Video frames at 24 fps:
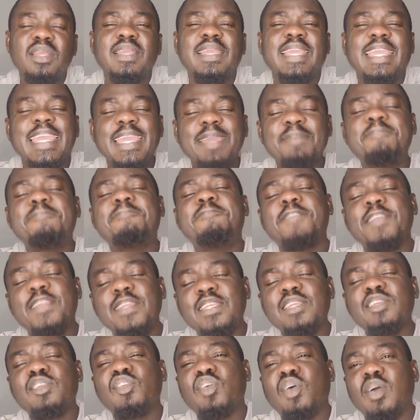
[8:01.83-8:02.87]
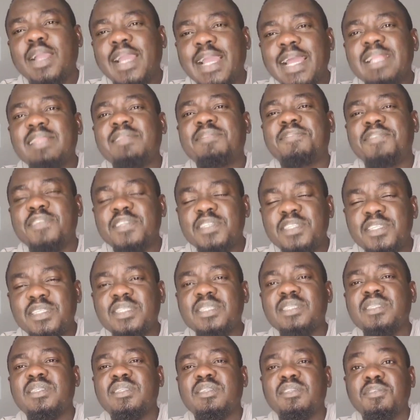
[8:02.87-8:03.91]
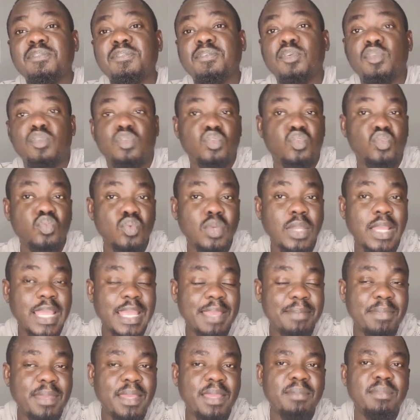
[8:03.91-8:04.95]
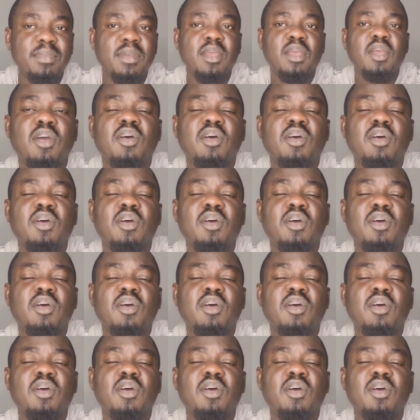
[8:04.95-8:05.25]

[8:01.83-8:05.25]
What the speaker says: Keep feeding your catfishes for 2 mm